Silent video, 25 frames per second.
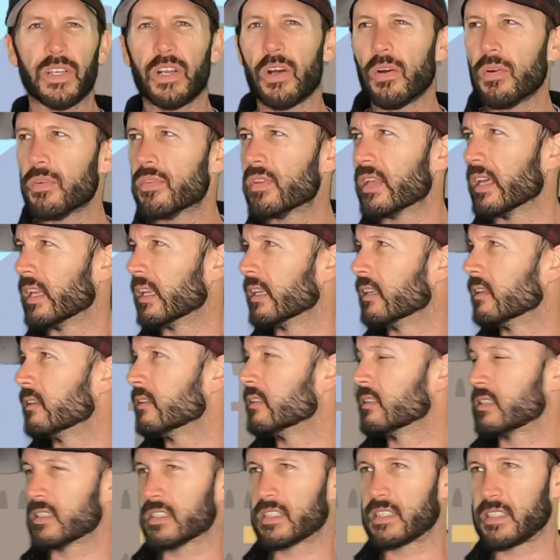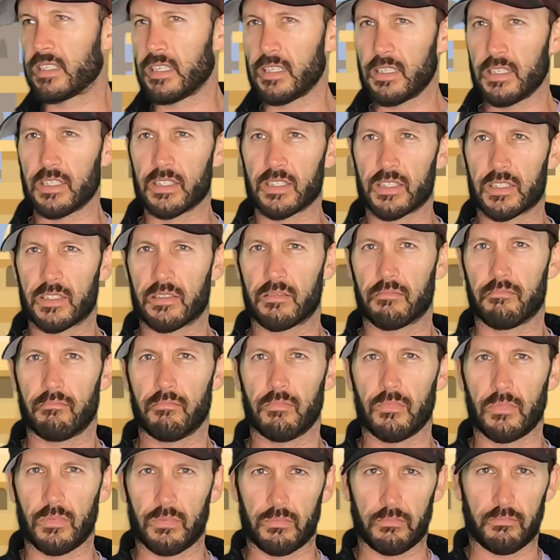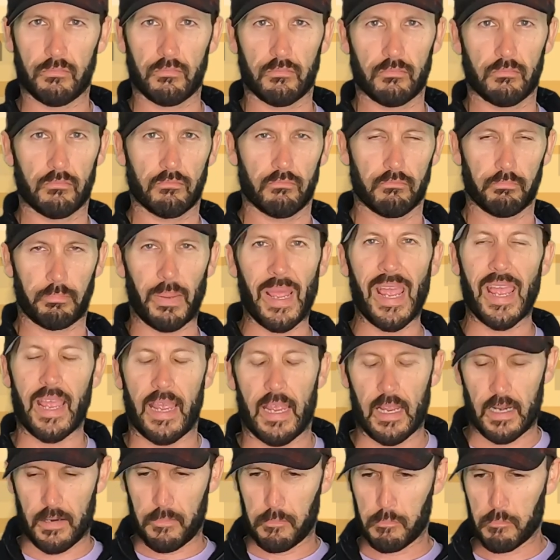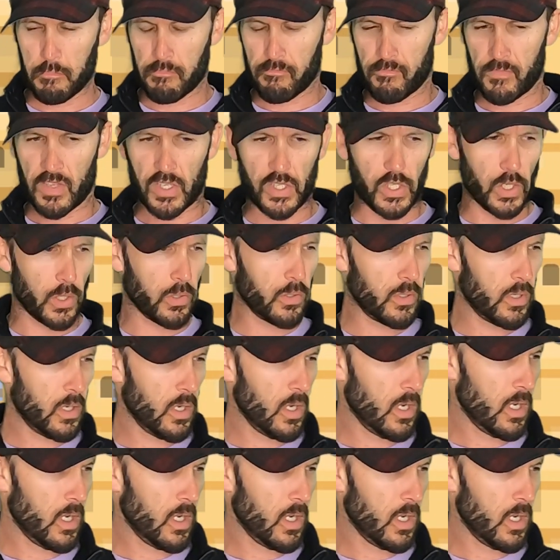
know that sin is bad. So